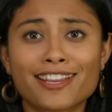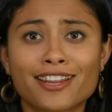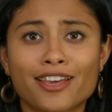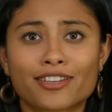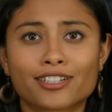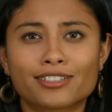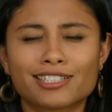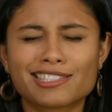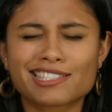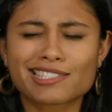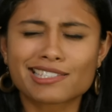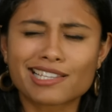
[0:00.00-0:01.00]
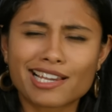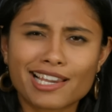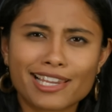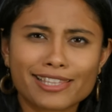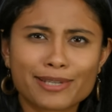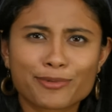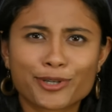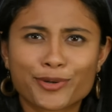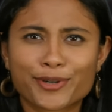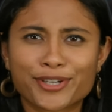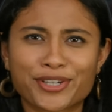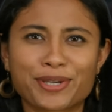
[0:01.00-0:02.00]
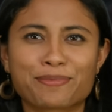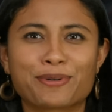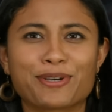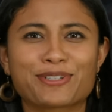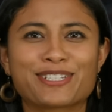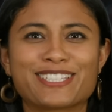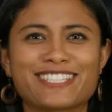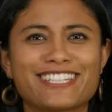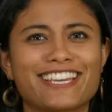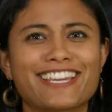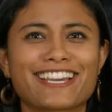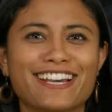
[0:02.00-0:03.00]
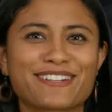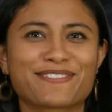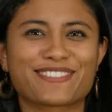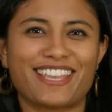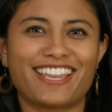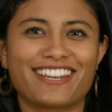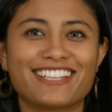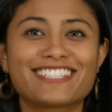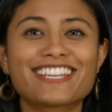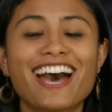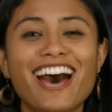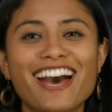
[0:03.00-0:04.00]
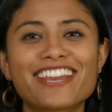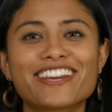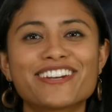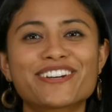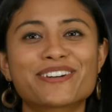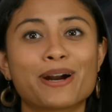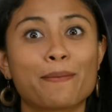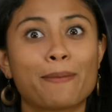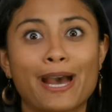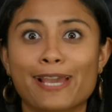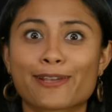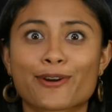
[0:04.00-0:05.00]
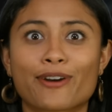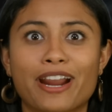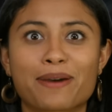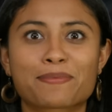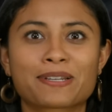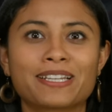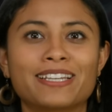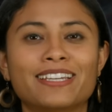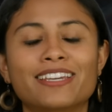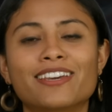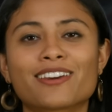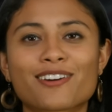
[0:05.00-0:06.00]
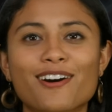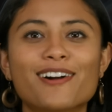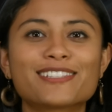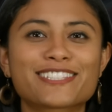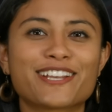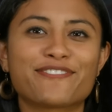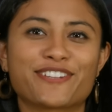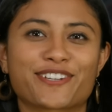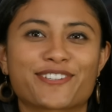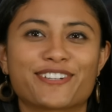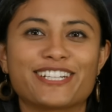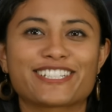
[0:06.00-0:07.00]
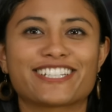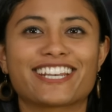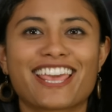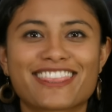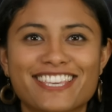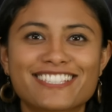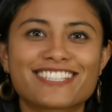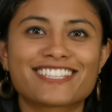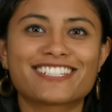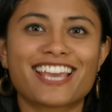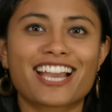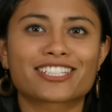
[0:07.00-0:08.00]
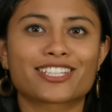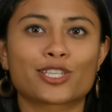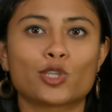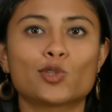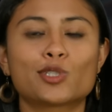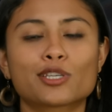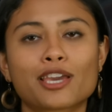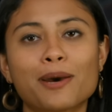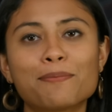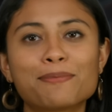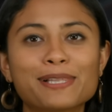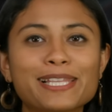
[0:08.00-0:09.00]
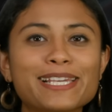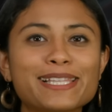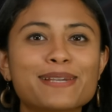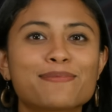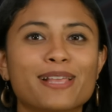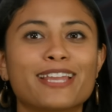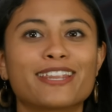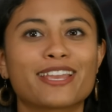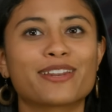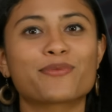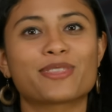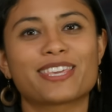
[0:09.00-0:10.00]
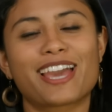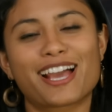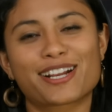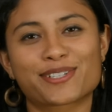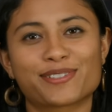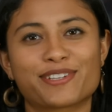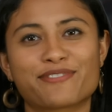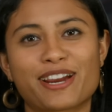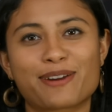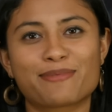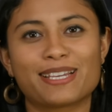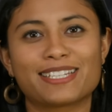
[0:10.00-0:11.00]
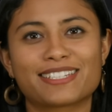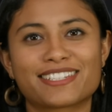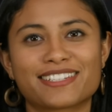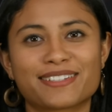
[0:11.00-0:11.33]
another and slightly more quirky approach to staying out of sight is to hide under a pile of crap. Called self-decoration, this is a tactic used to completely blend in with the actual environment.